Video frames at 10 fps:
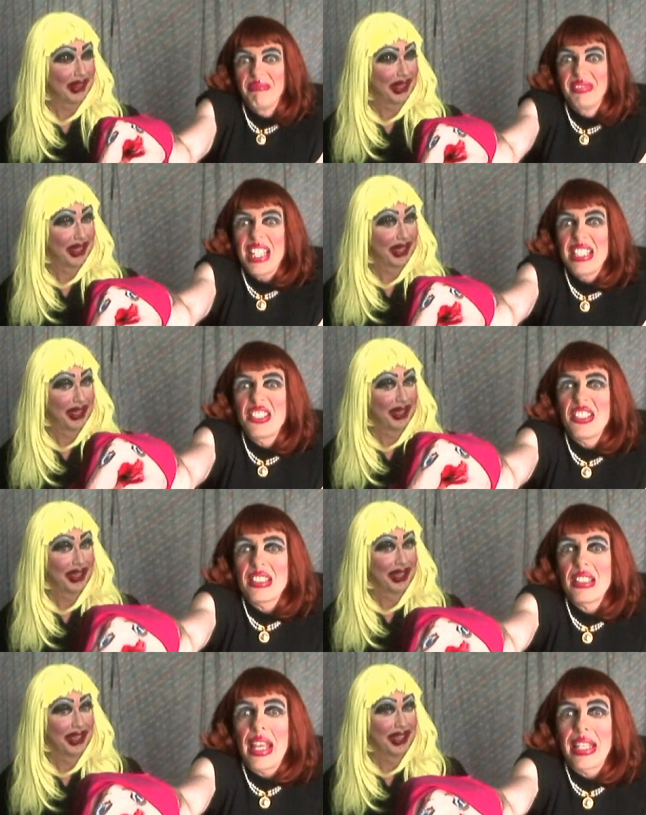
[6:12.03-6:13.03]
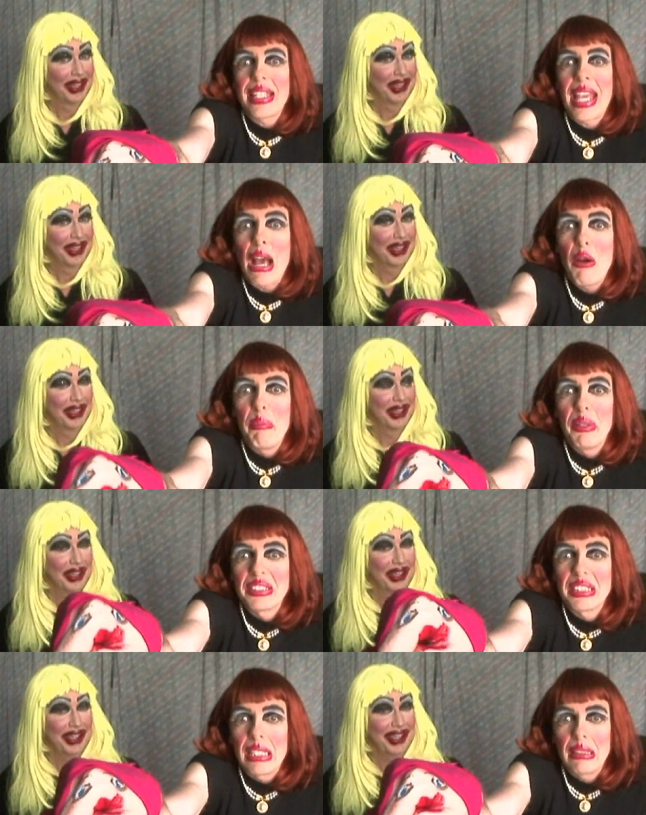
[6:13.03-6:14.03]
Speaker 1: Tastes just like cow
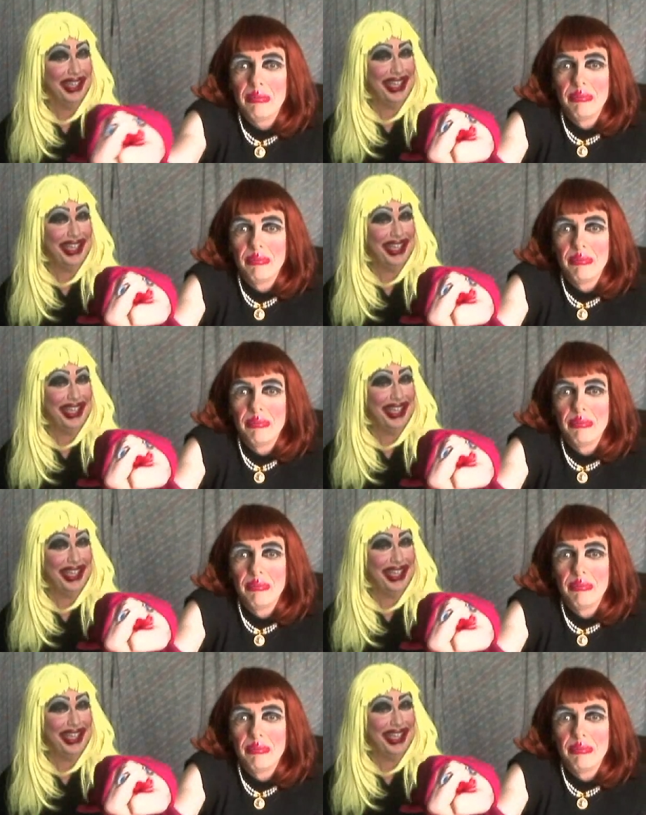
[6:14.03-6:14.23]
pussy.